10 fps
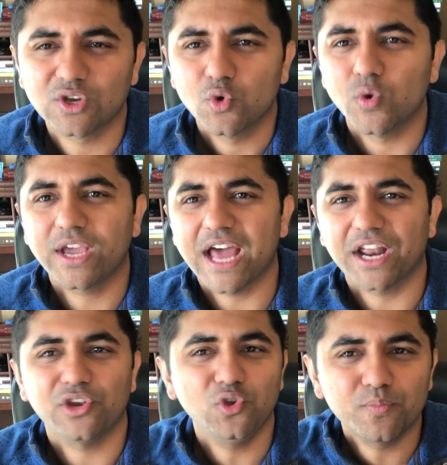We got a
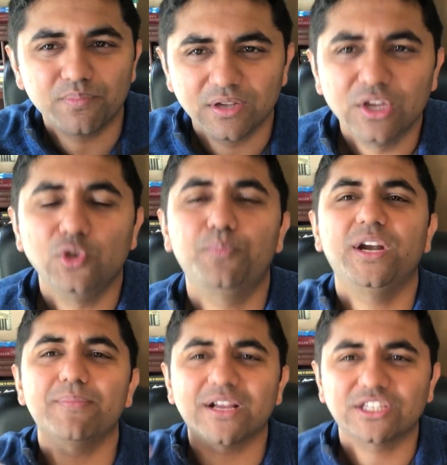new, you
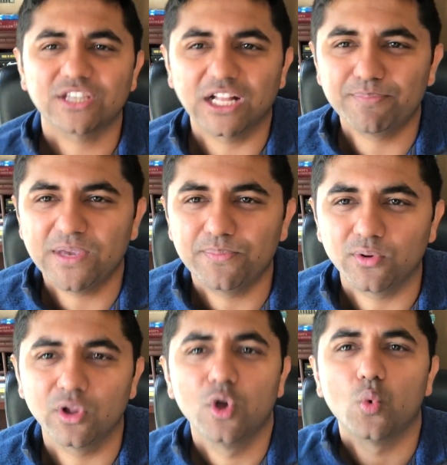pretty much tell
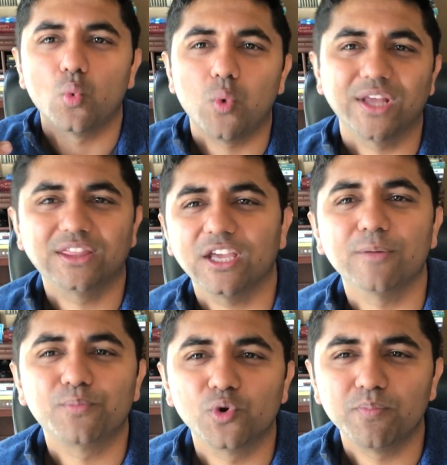people what the
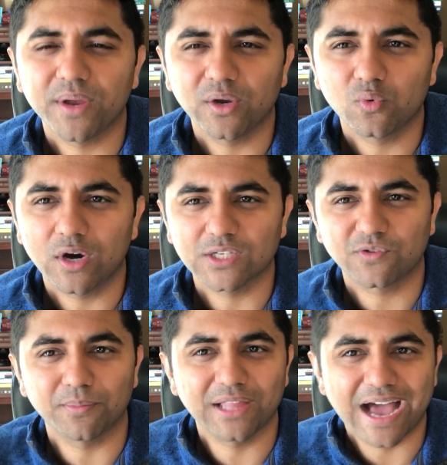improvement was
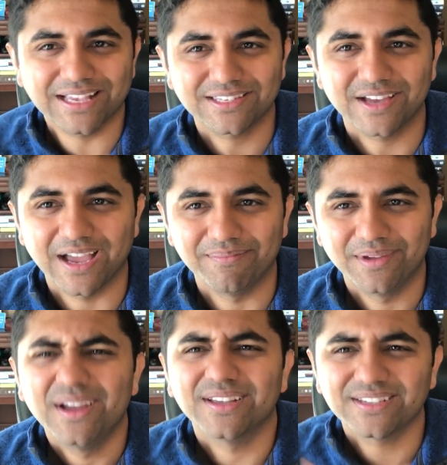from last time.
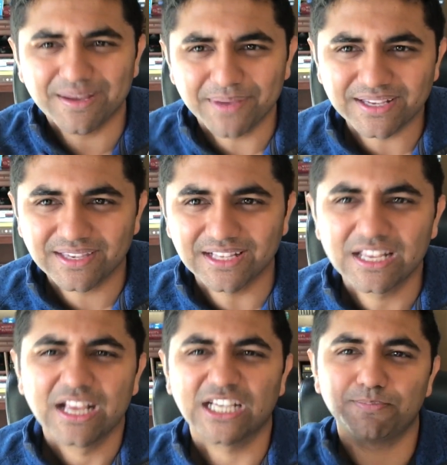Does that make sense?
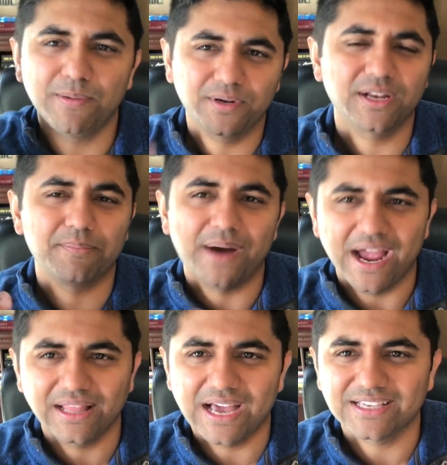Because people didn't
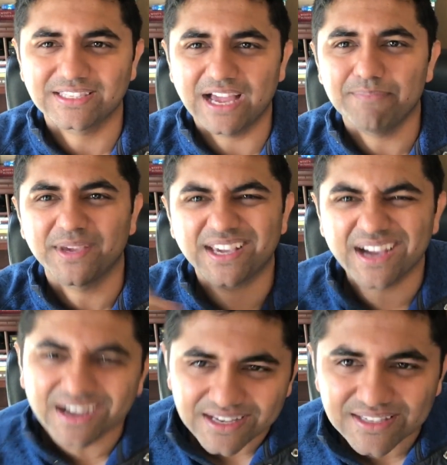buy last time
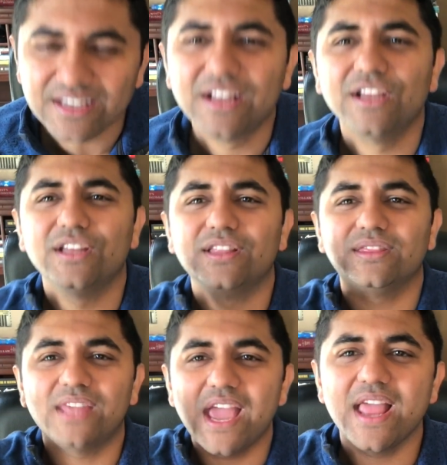because
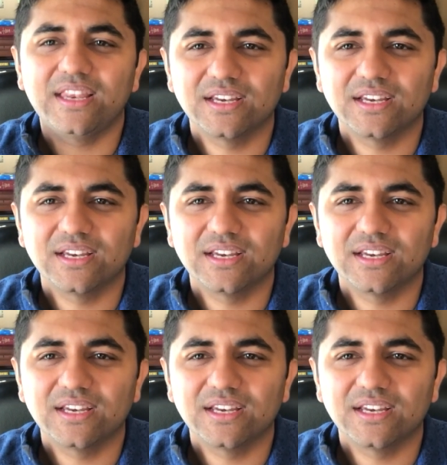they